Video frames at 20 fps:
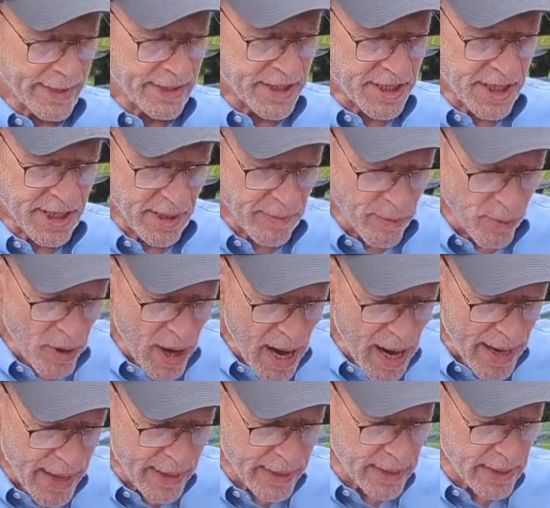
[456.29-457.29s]
Senator
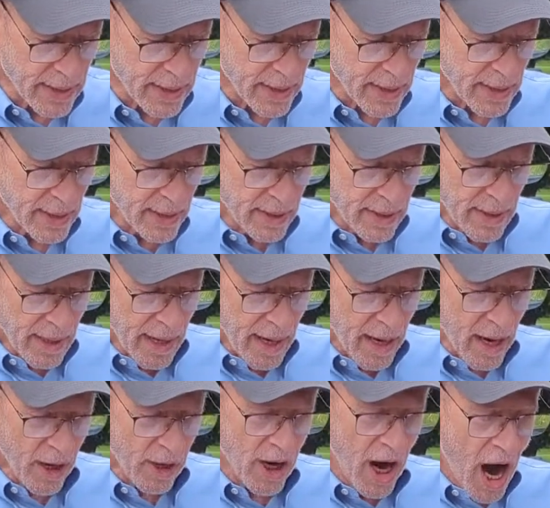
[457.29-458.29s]
Sherrod Brown
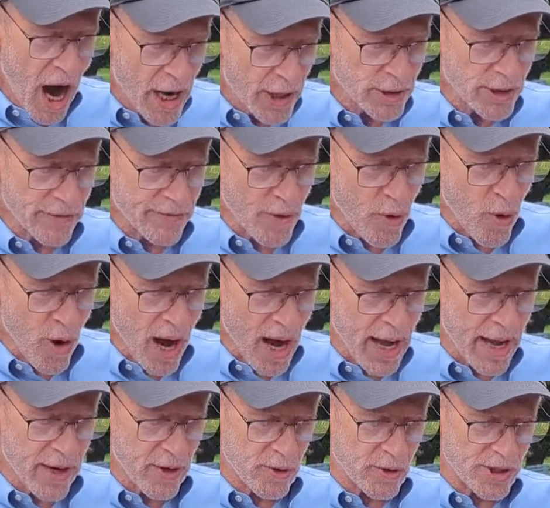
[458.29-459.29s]

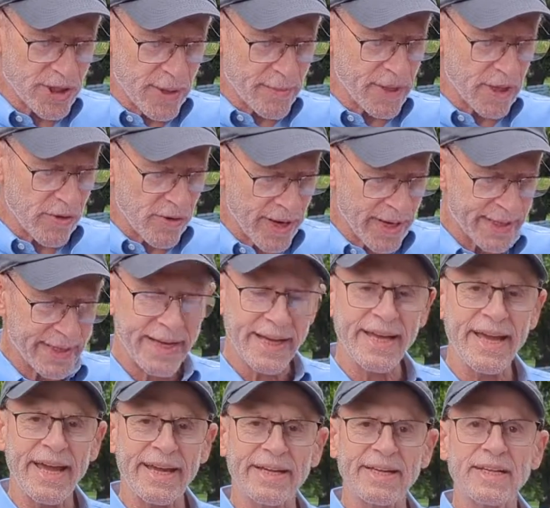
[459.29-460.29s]
and Tim Ryan,
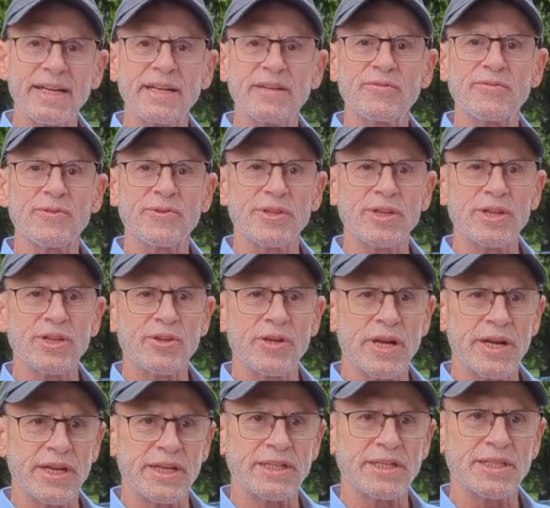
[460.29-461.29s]
our
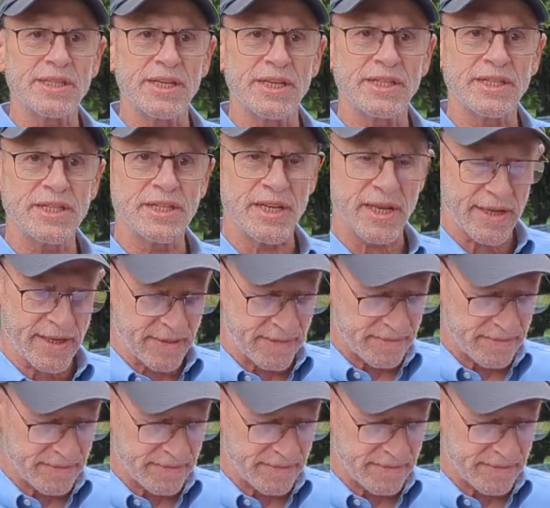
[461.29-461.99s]
Heart of Ohio